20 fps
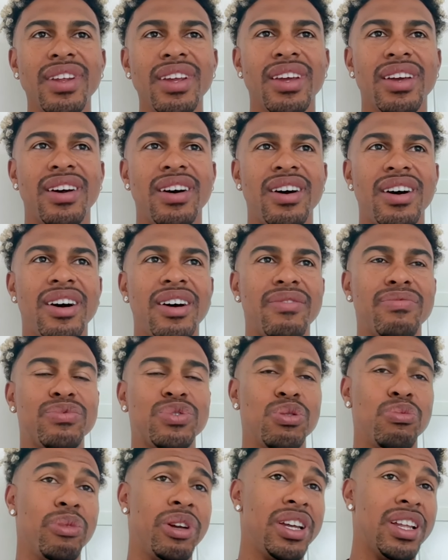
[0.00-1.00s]

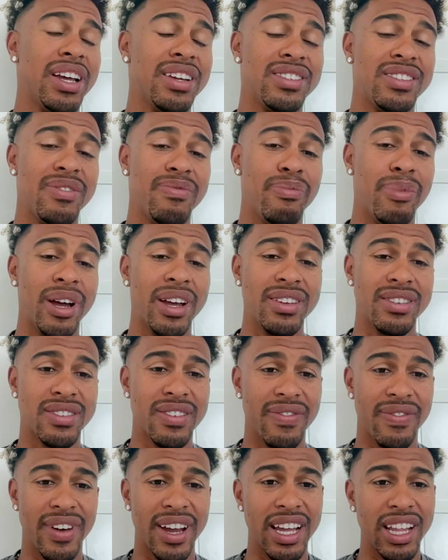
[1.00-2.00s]
to me, that's the best
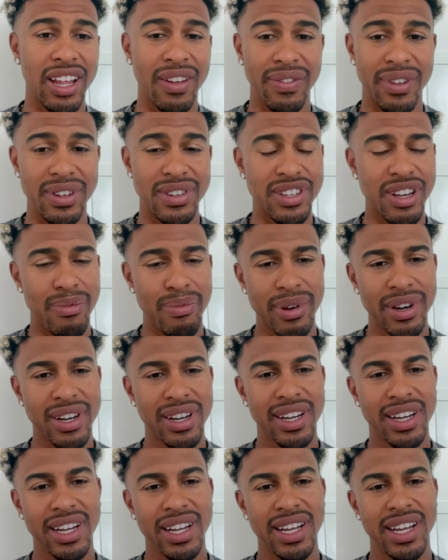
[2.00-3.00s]
event of the summer.
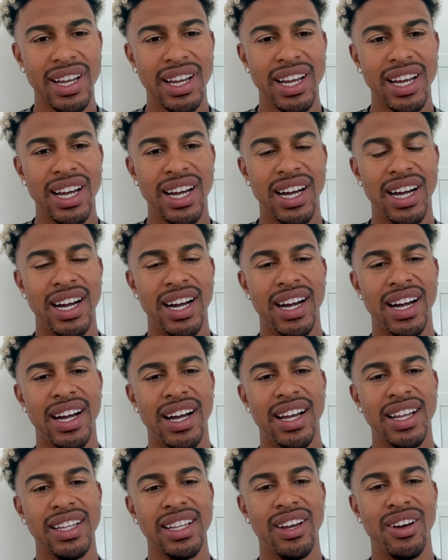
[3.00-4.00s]

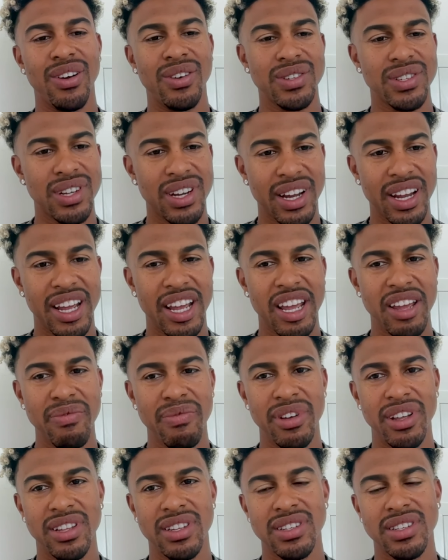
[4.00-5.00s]
The All-Star
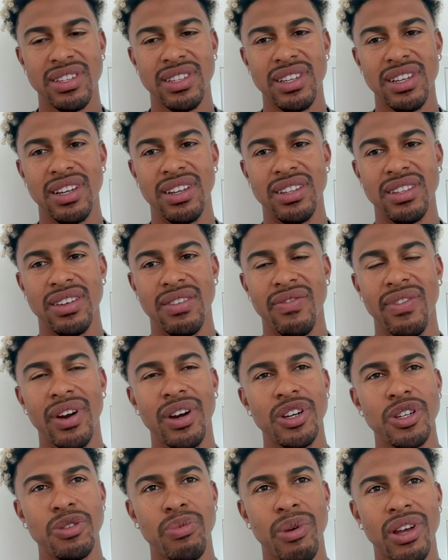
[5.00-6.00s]
game, it's a
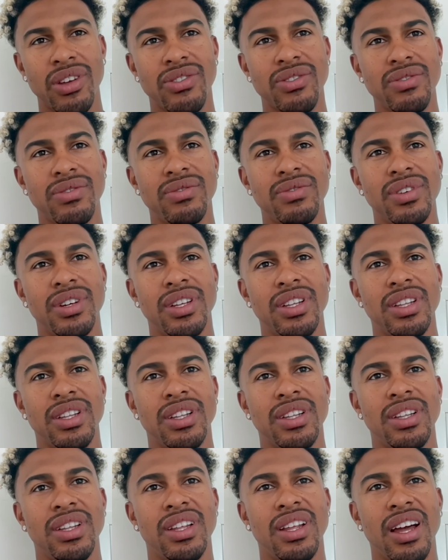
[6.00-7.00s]
very special, and
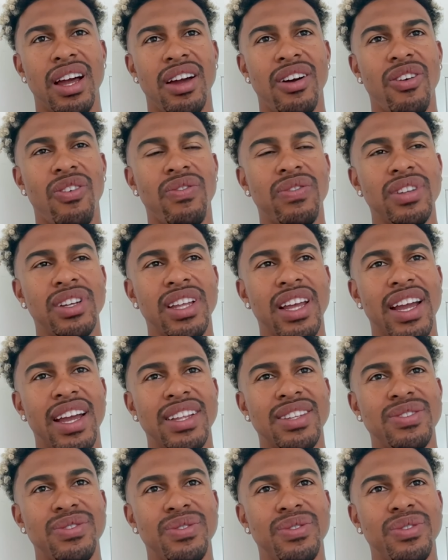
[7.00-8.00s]
hopefully they
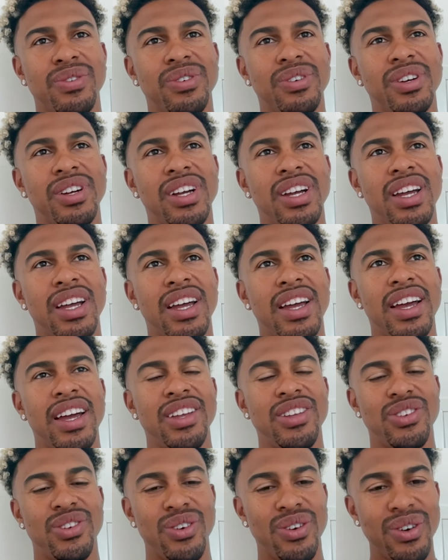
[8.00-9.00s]
get to
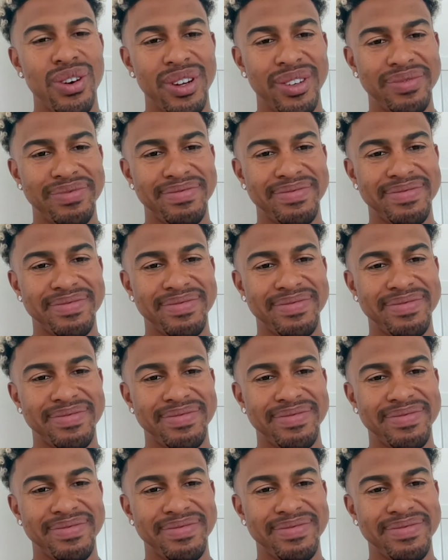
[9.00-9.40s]
enjoy it.